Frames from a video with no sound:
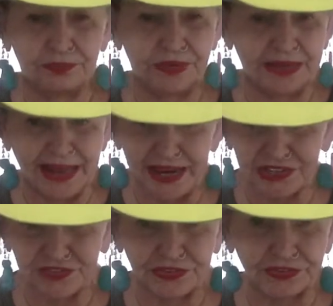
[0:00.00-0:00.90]

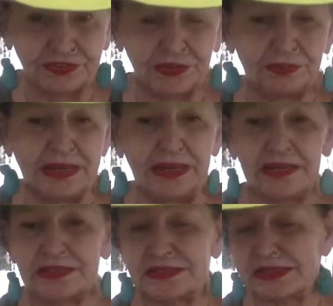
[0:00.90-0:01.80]
relaxed for a few
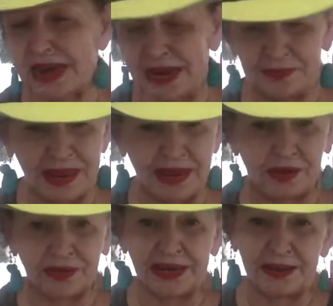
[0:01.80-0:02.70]
minutes, came
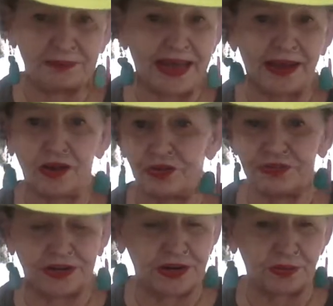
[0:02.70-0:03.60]
out, came back
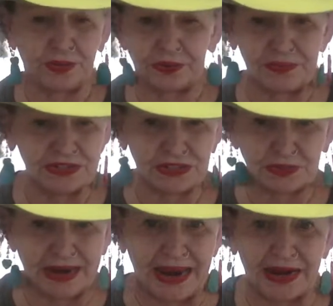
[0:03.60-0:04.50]
over here with Mr.
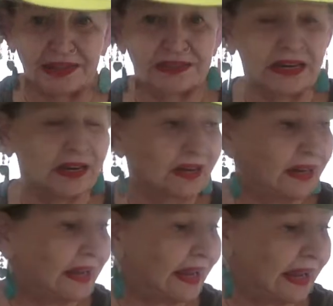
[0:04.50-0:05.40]
Max,
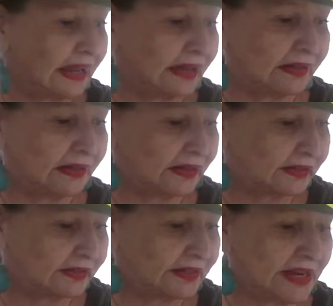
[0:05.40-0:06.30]
and uh,
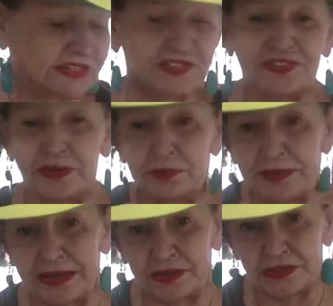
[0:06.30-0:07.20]
does feel
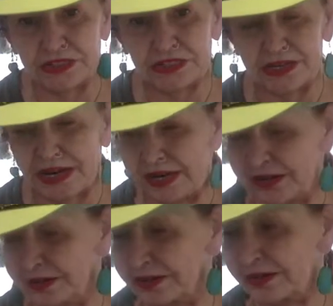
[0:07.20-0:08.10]
better today.
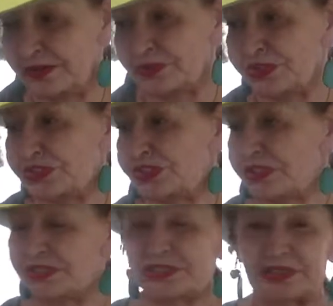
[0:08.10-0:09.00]
It was
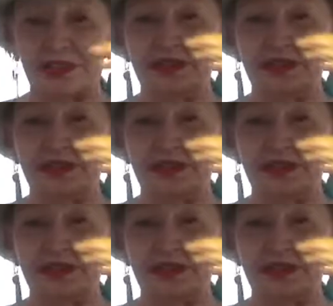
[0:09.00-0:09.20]
just,